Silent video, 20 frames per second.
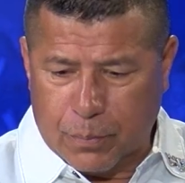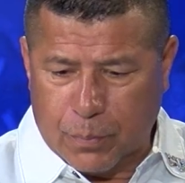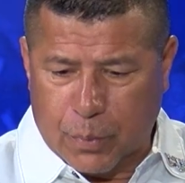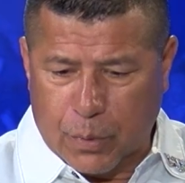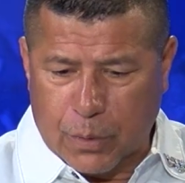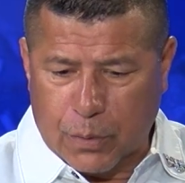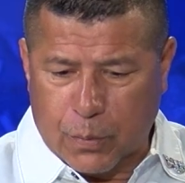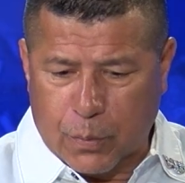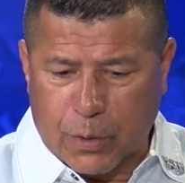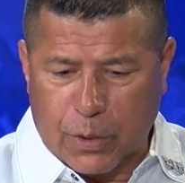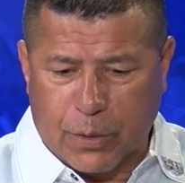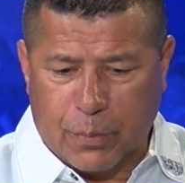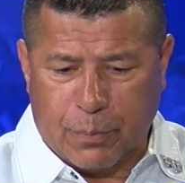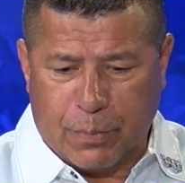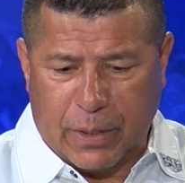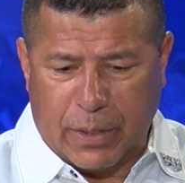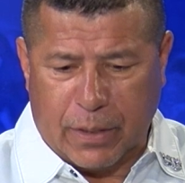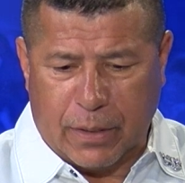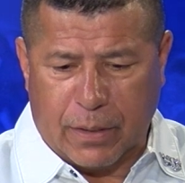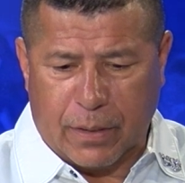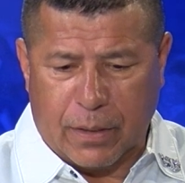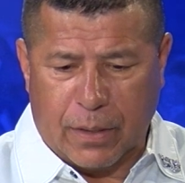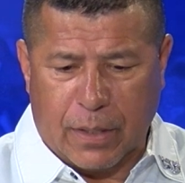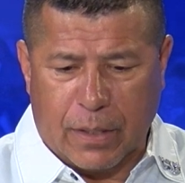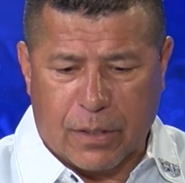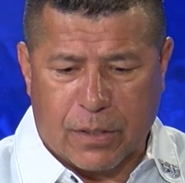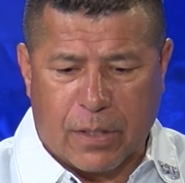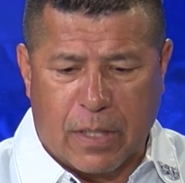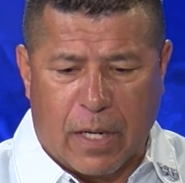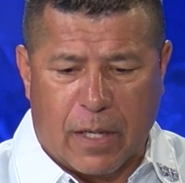with, with me
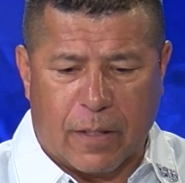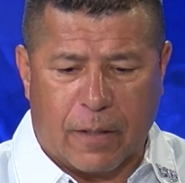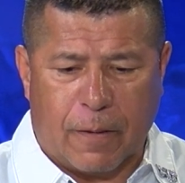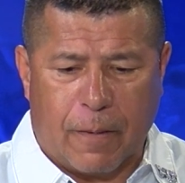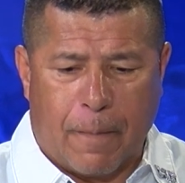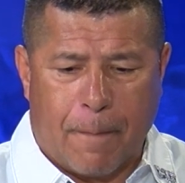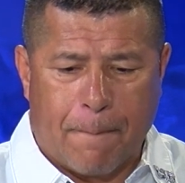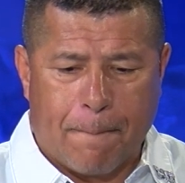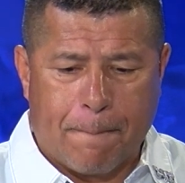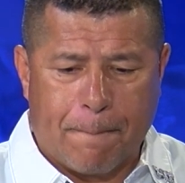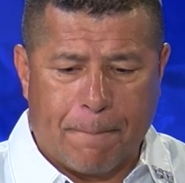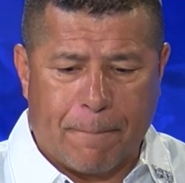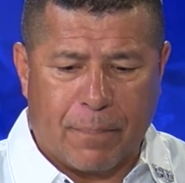is that